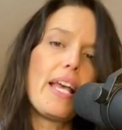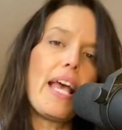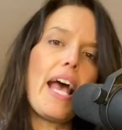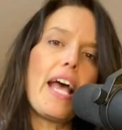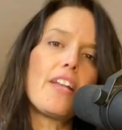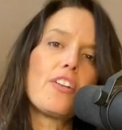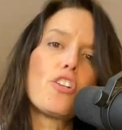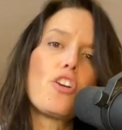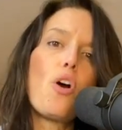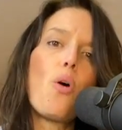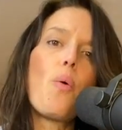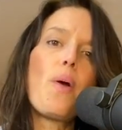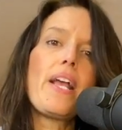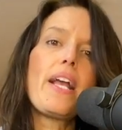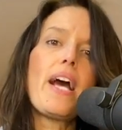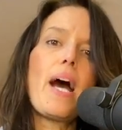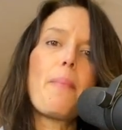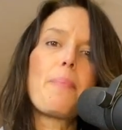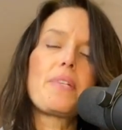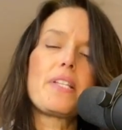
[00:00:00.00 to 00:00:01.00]
and
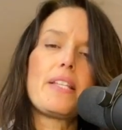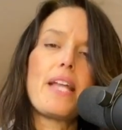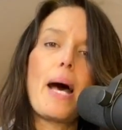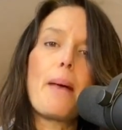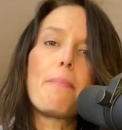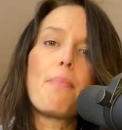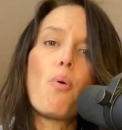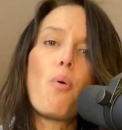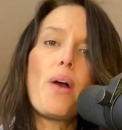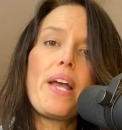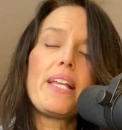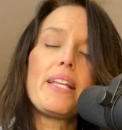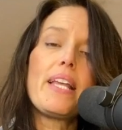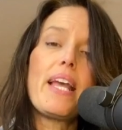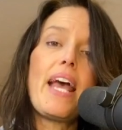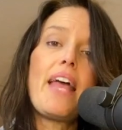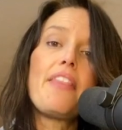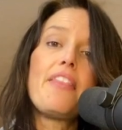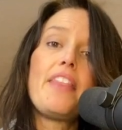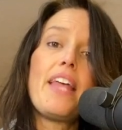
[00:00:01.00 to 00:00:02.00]
going up to that point
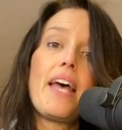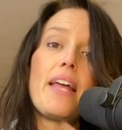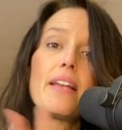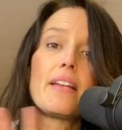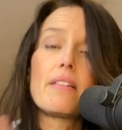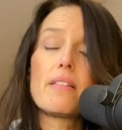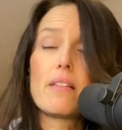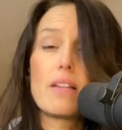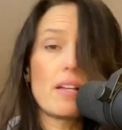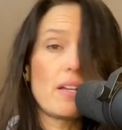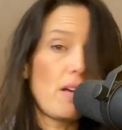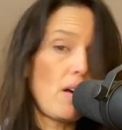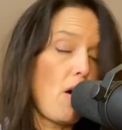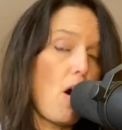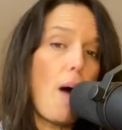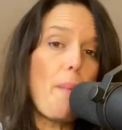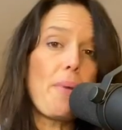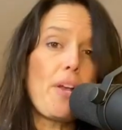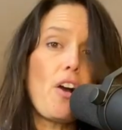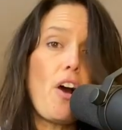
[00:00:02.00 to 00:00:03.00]
and then
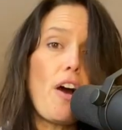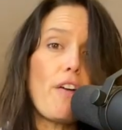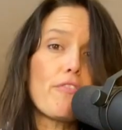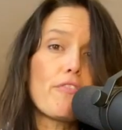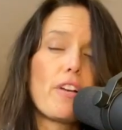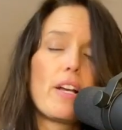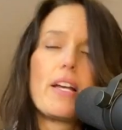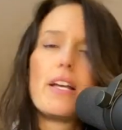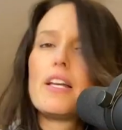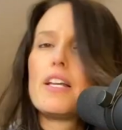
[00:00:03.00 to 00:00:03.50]
hopping off,